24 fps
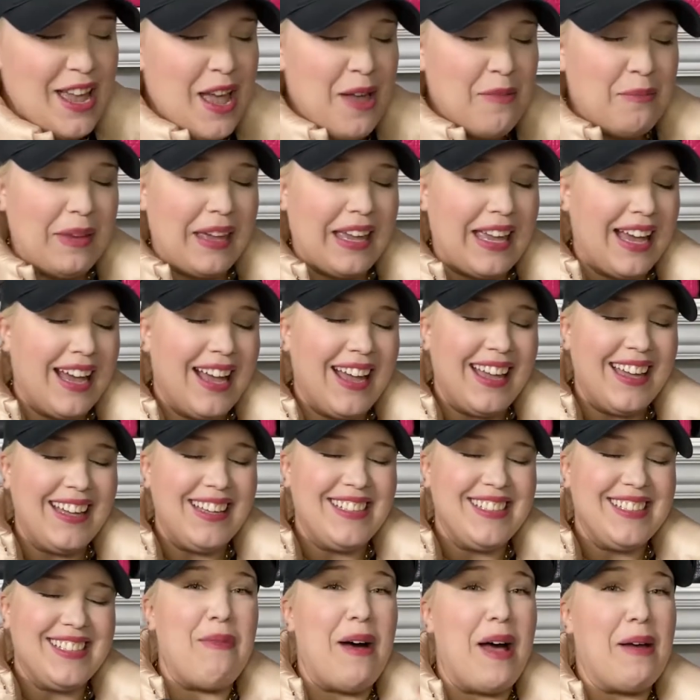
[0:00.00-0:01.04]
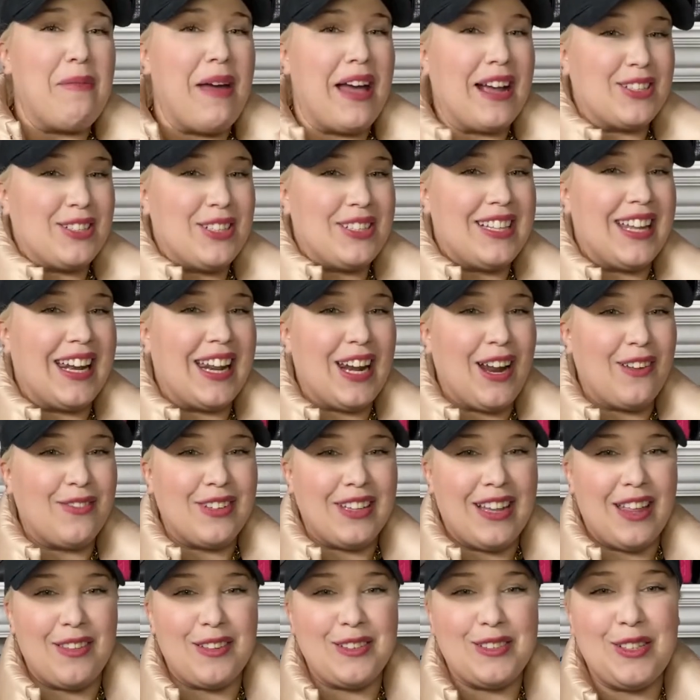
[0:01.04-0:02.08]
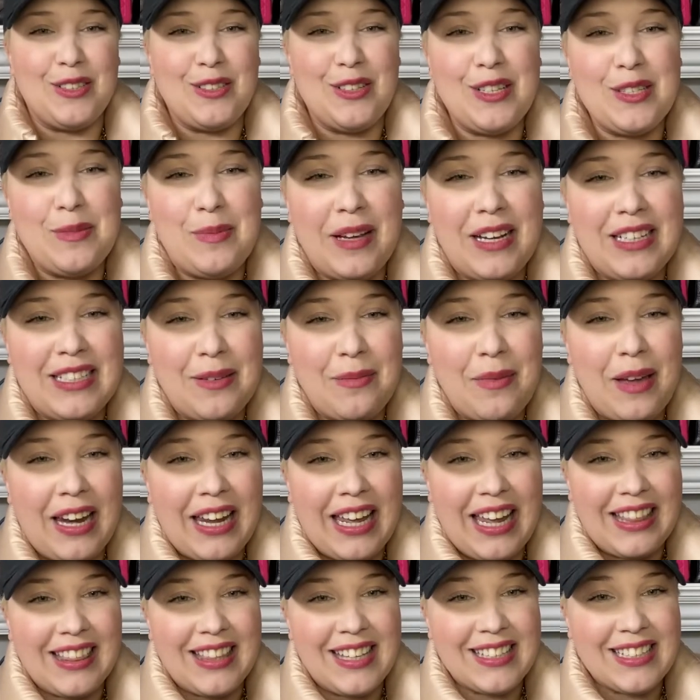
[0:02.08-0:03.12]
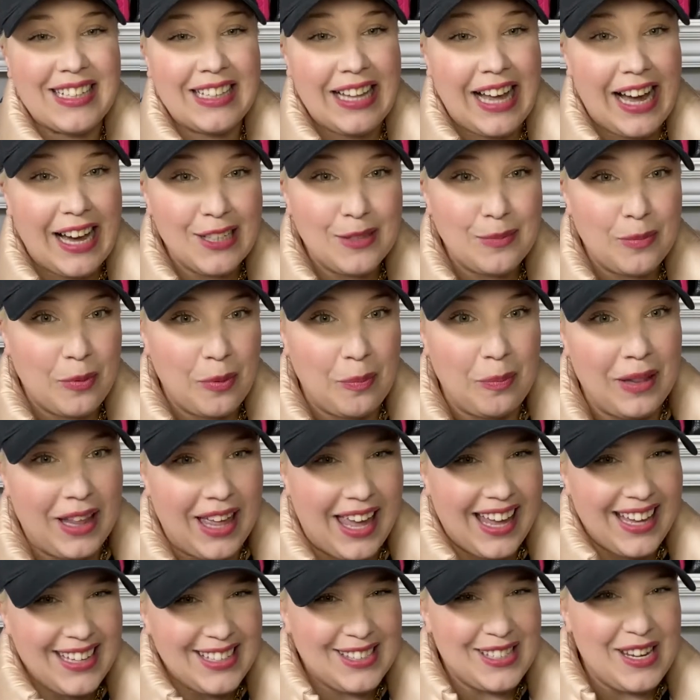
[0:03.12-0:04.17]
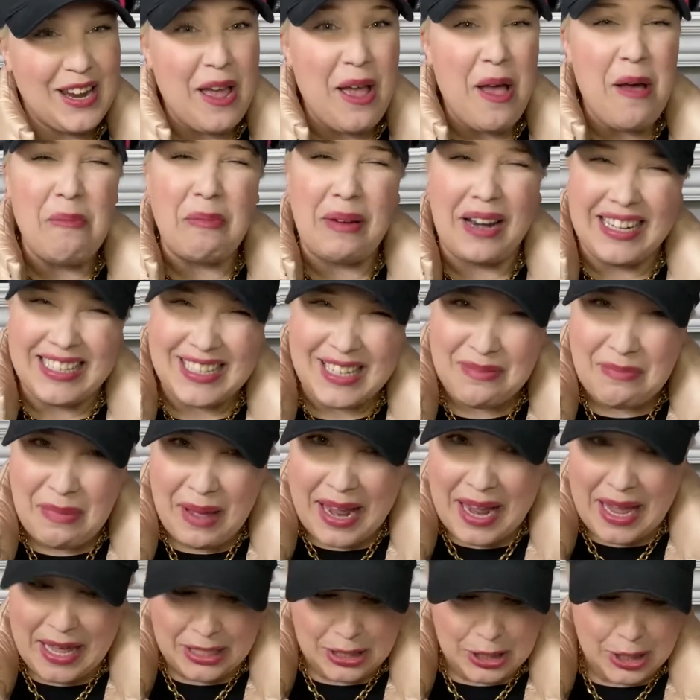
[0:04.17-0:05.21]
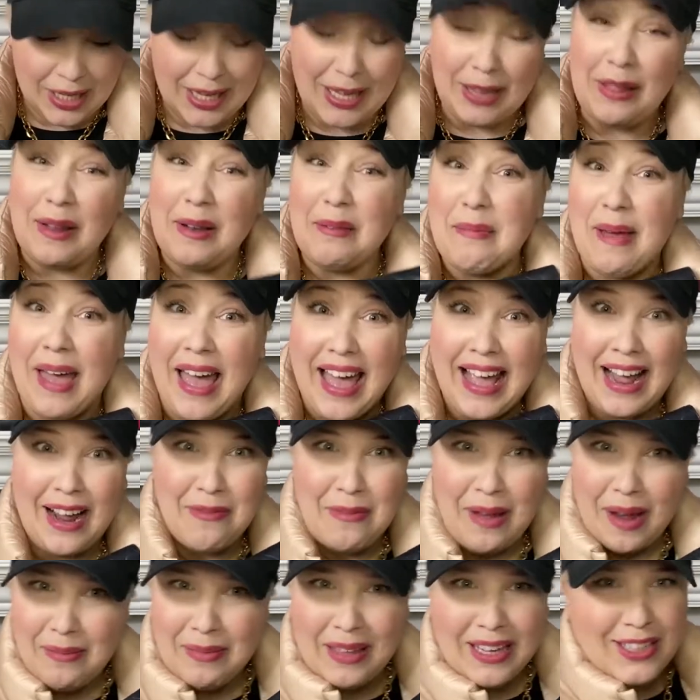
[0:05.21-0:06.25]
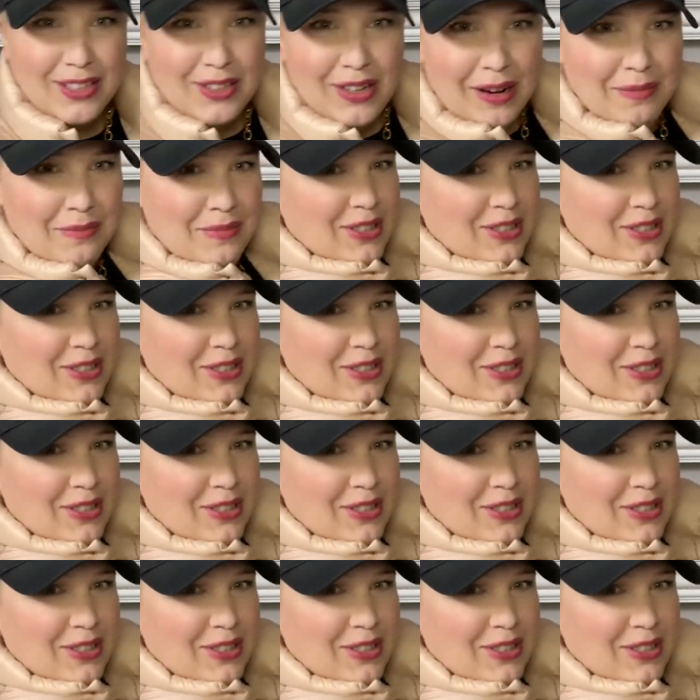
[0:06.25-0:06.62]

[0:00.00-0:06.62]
because I'm actually sending it off to leather surgeons because I'm gonna get this clasp replaced, but I did buy a cheeky little bag. I'm